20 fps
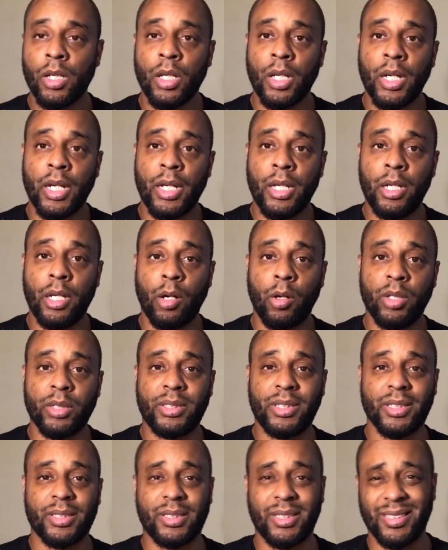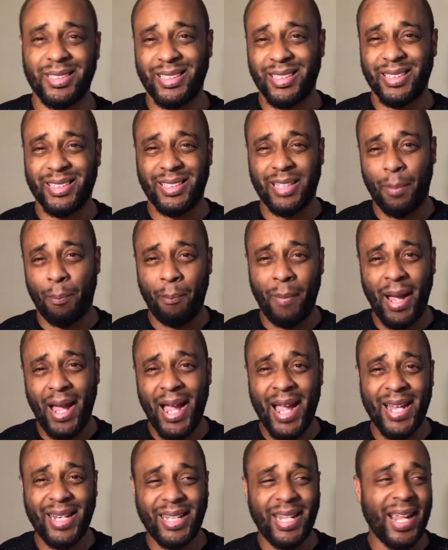It just the
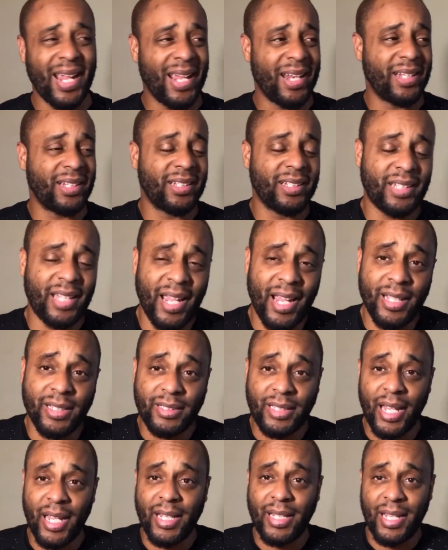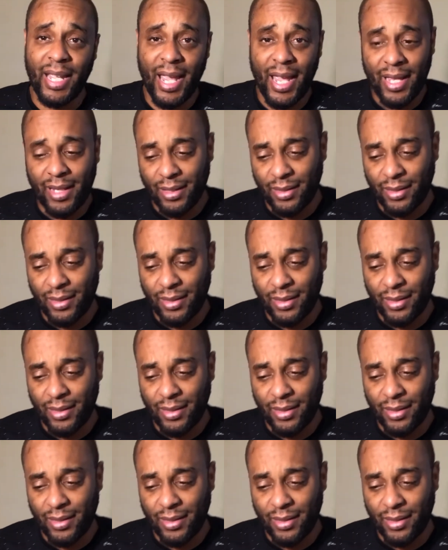mind can't take that.